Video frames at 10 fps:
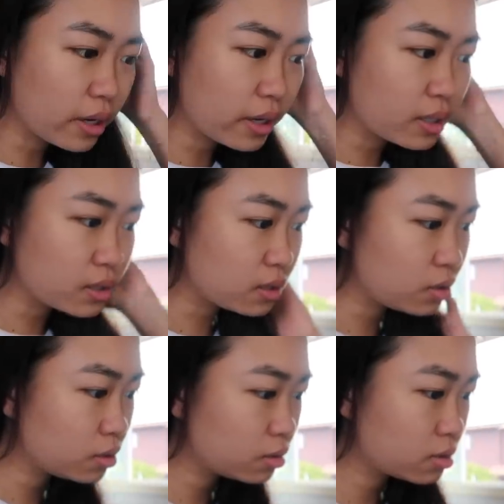There is a
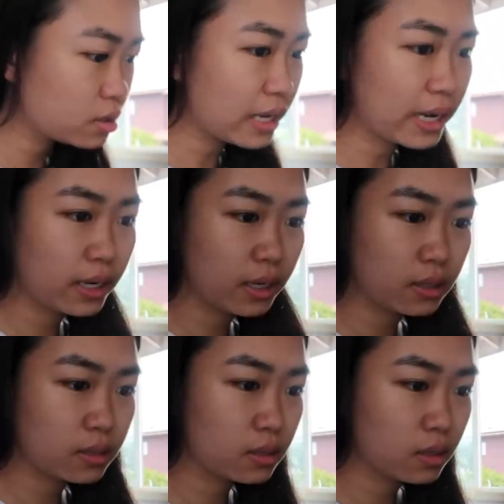new
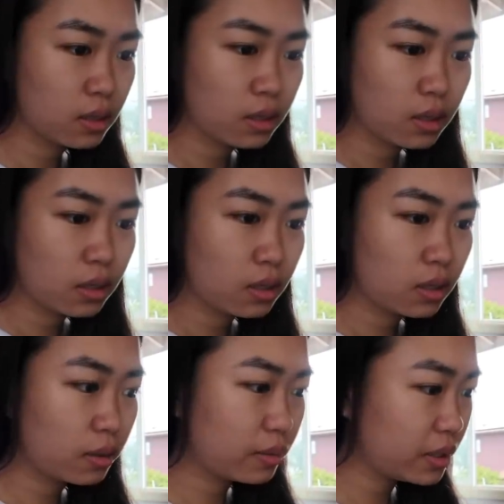status,
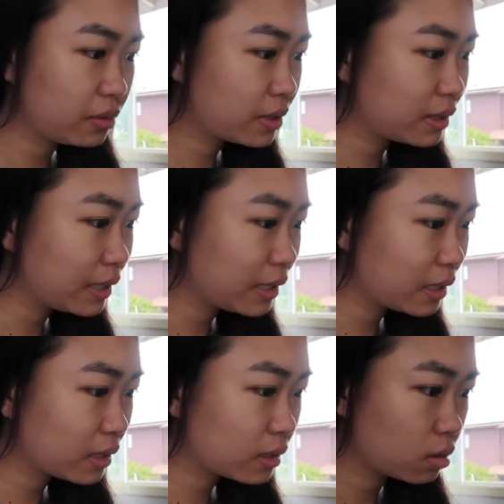what do you
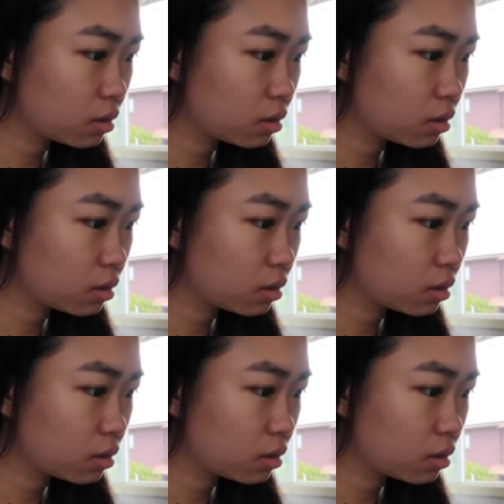click?